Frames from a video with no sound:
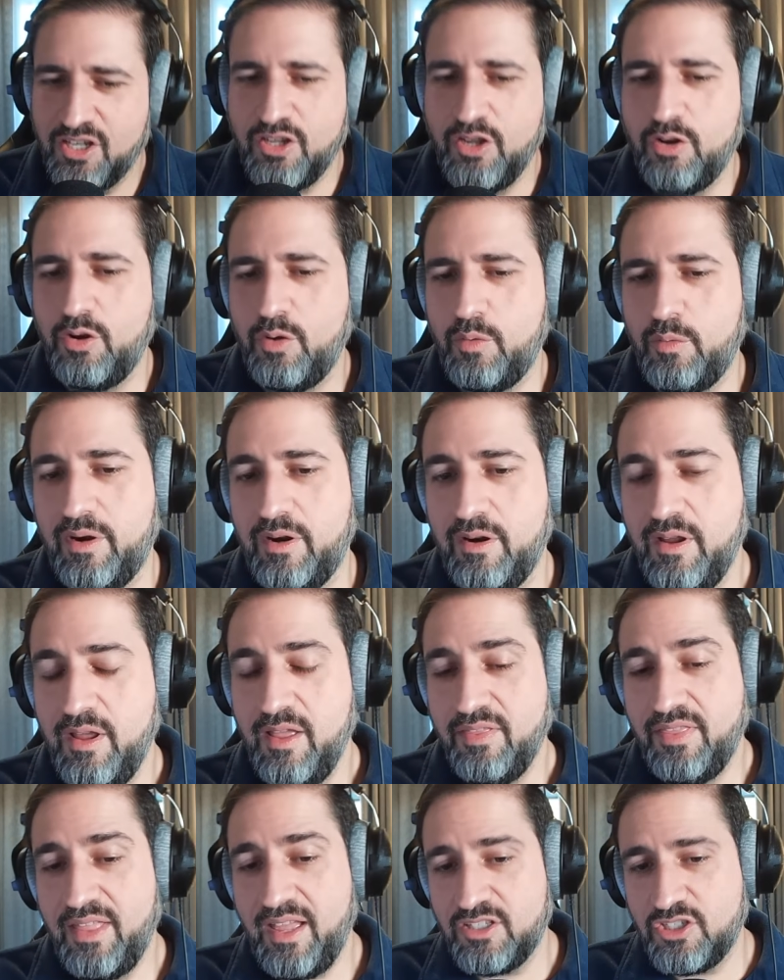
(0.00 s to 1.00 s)
That's going to go nowhere.
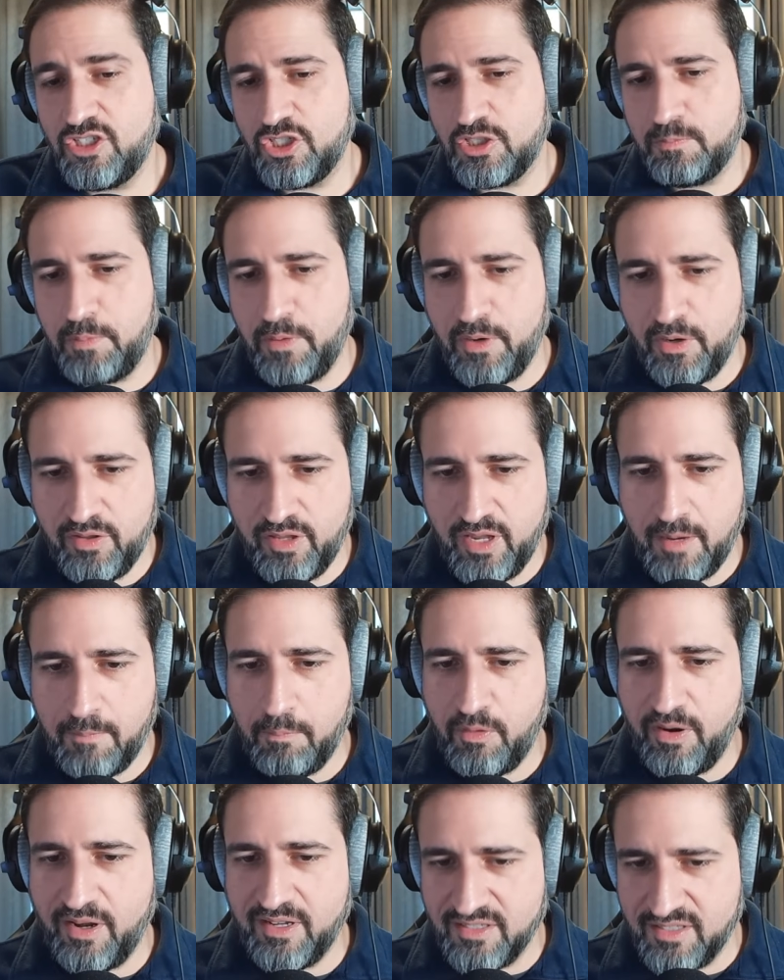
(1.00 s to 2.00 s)
That's just purely
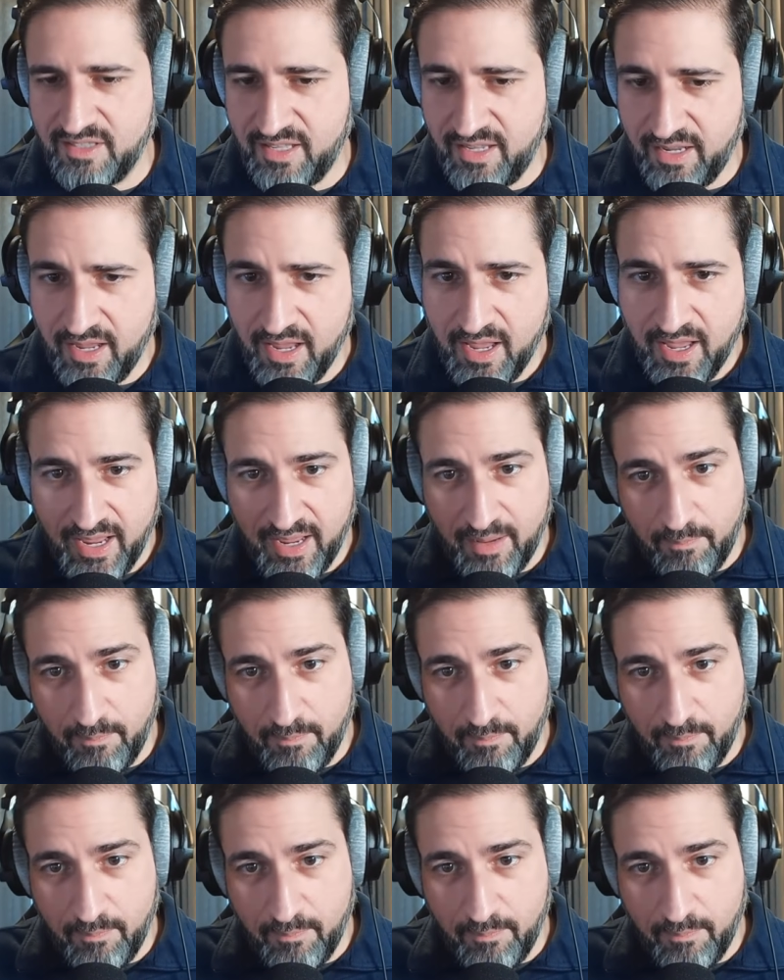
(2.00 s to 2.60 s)
a press thing.